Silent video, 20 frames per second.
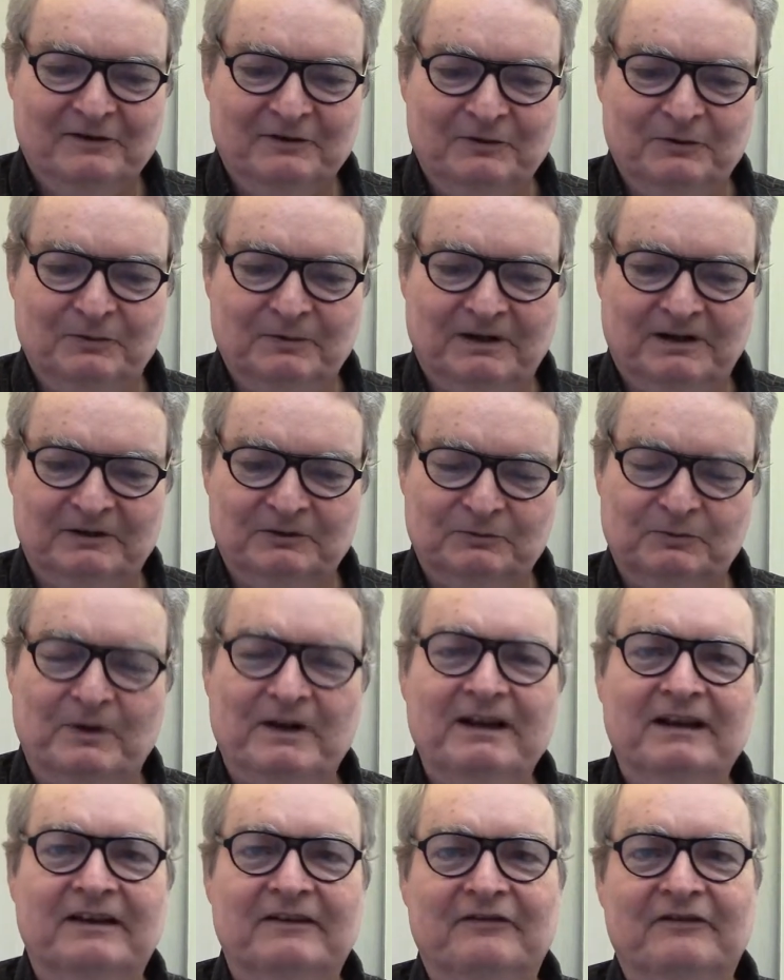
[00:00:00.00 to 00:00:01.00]
who uh, was uh, one
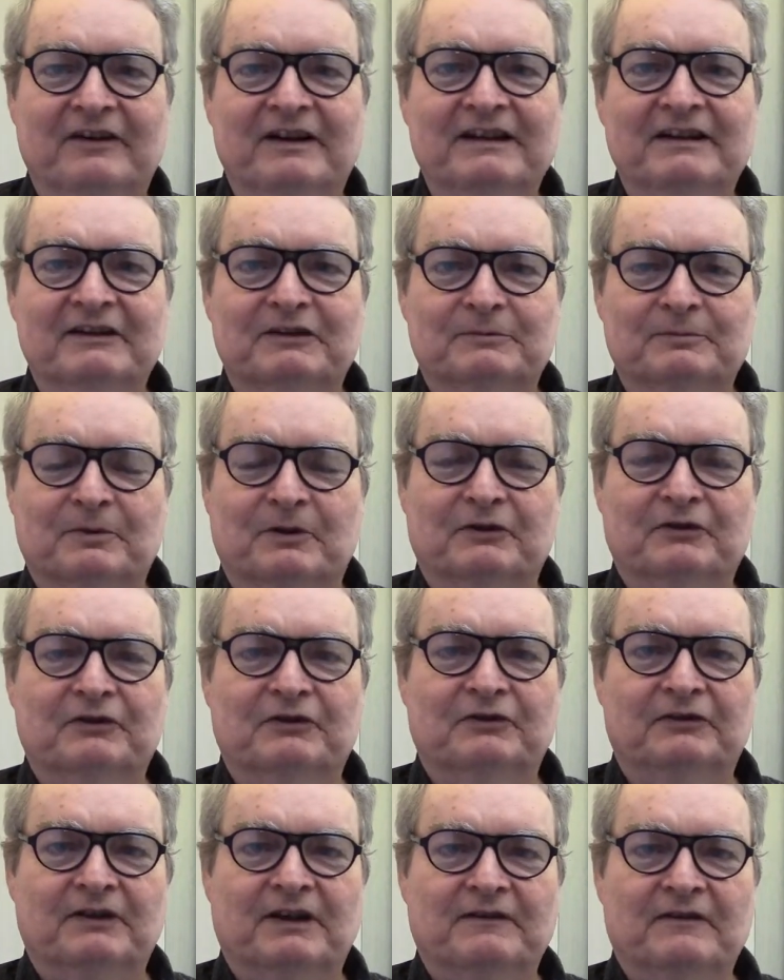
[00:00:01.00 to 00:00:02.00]
of the funniest
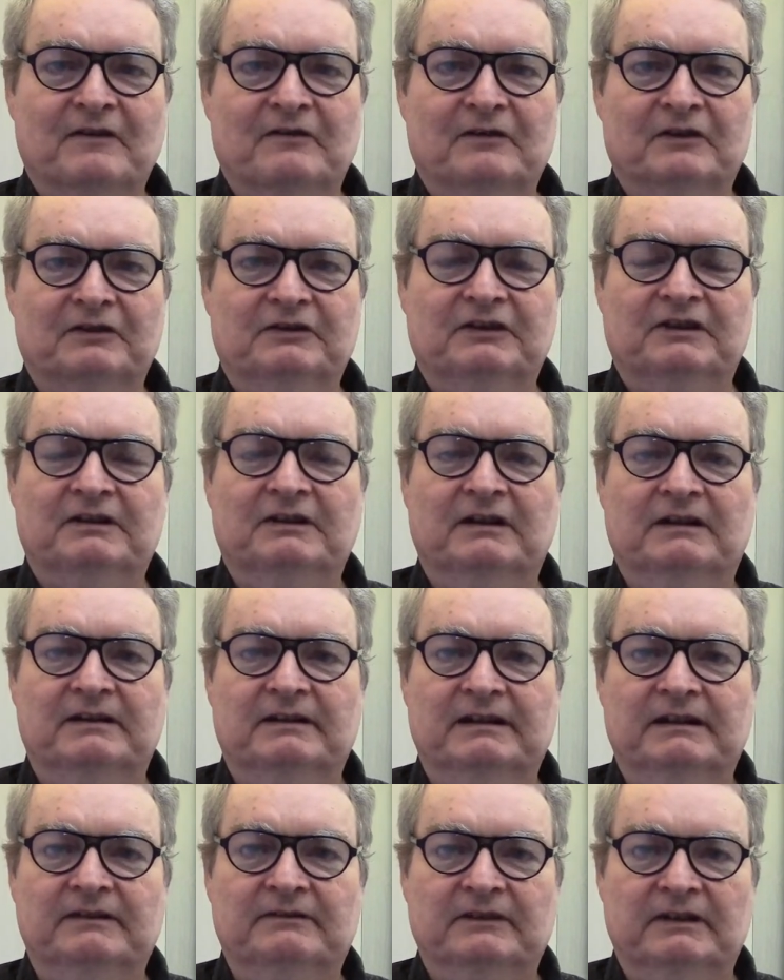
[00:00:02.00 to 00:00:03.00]
persons I've ever seen on
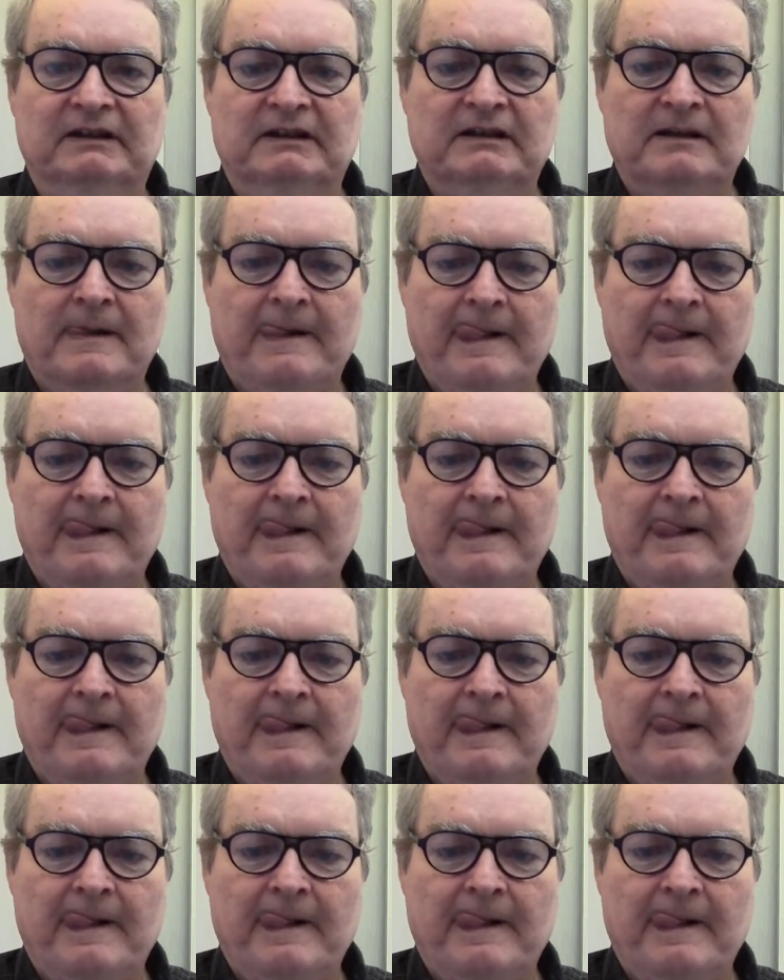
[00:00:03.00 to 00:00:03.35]
TV.